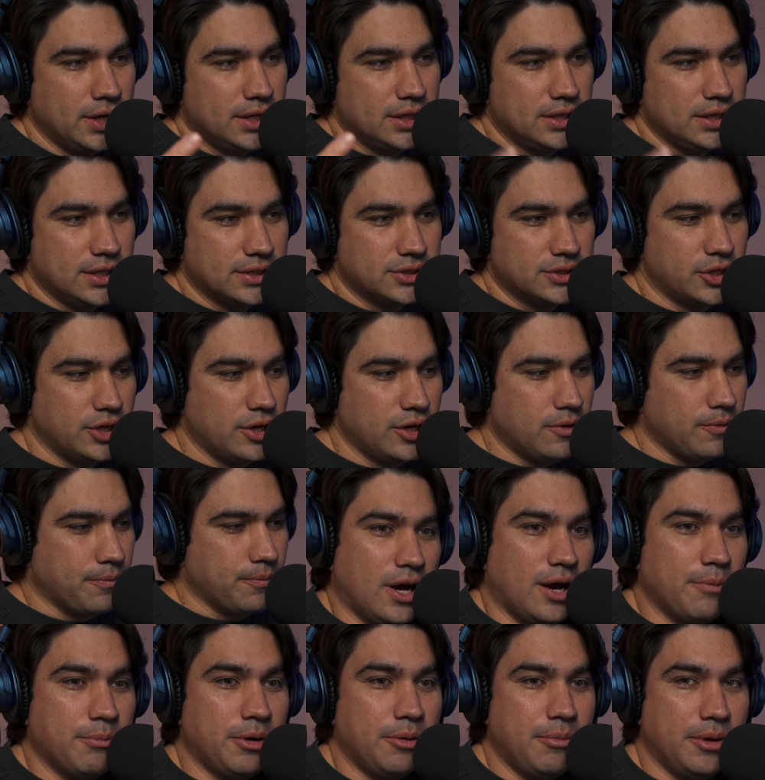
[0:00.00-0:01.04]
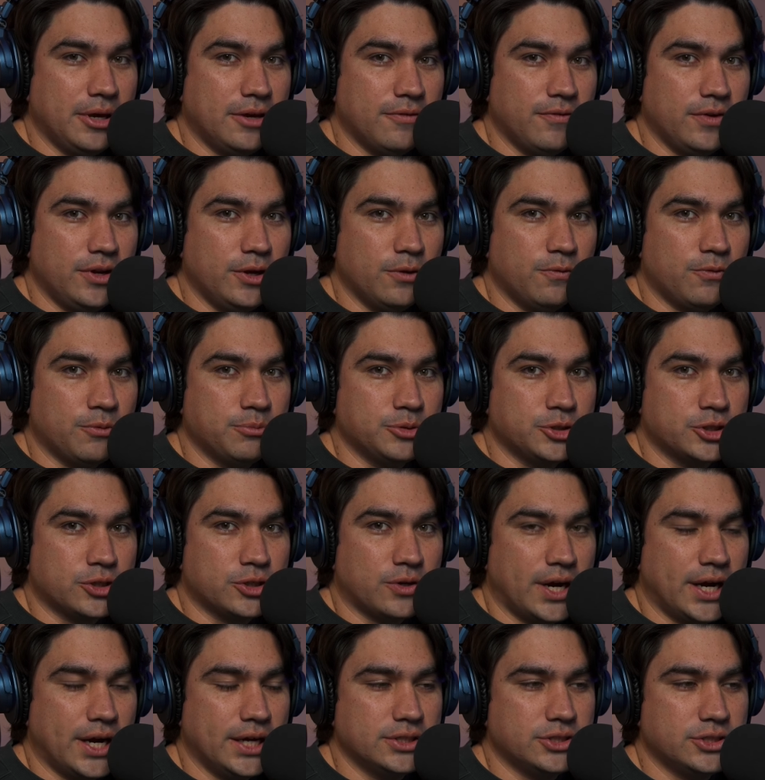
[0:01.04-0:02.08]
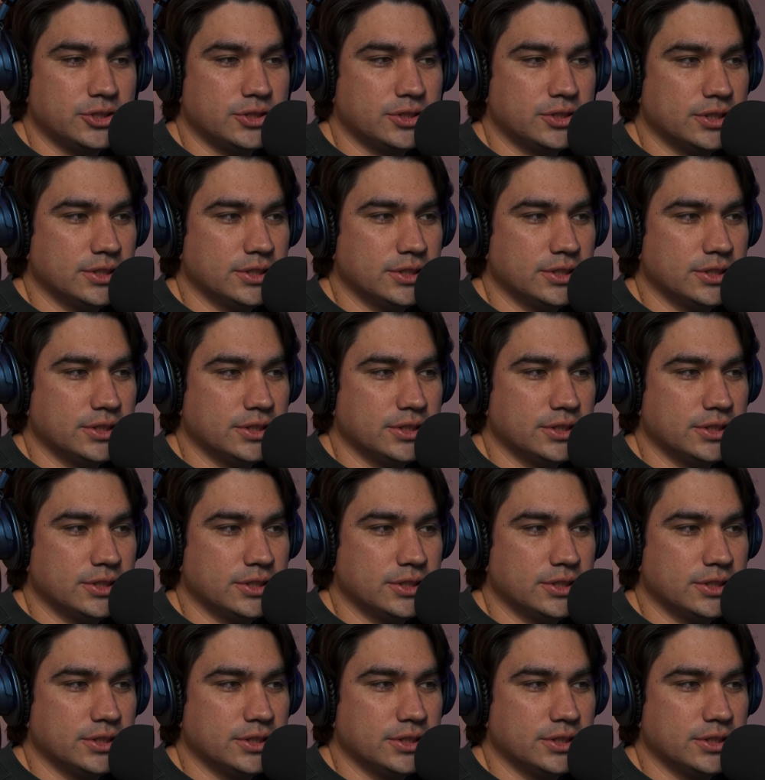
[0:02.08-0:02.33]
Let's go. I'm going to make a video from scratch.